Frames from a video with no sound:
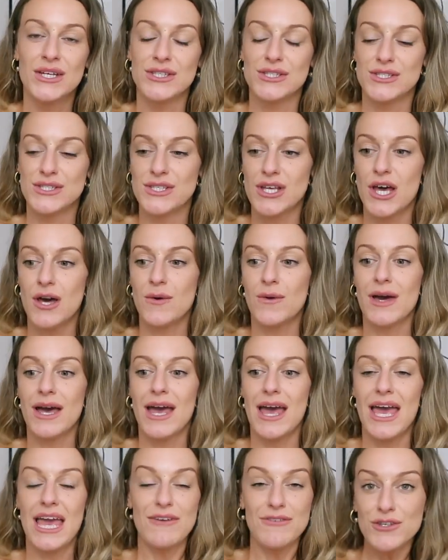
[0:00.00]
So
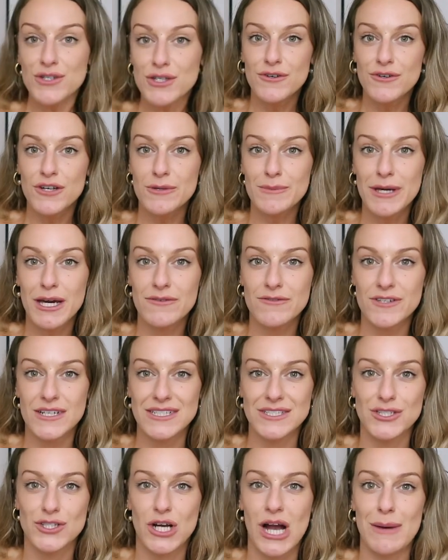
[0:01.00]
if following me over on
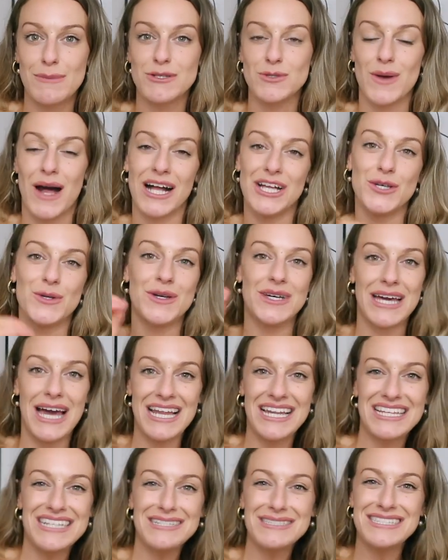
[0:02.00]
Instagram as well, you can
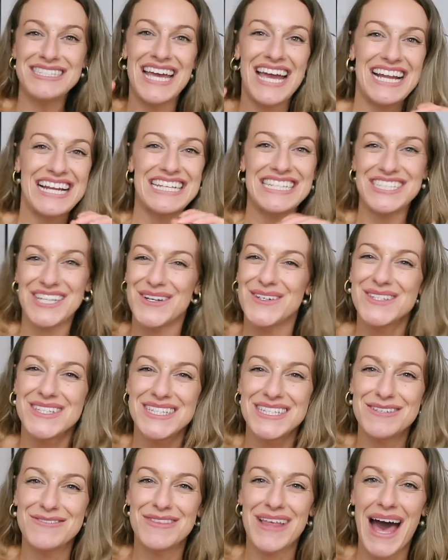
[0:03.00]
get little daily
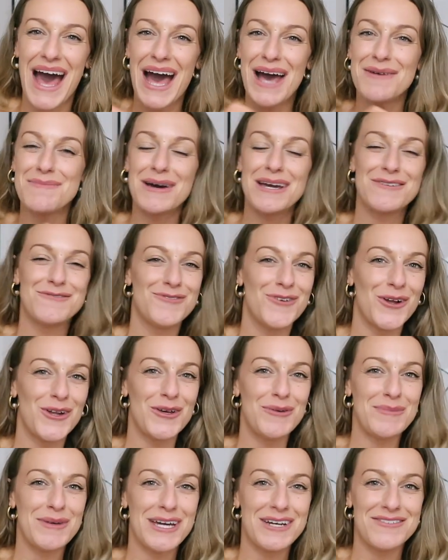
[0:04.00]
doses of that by
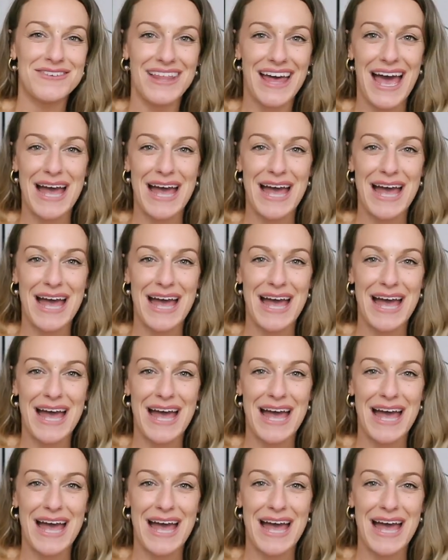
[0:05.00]
following me over there.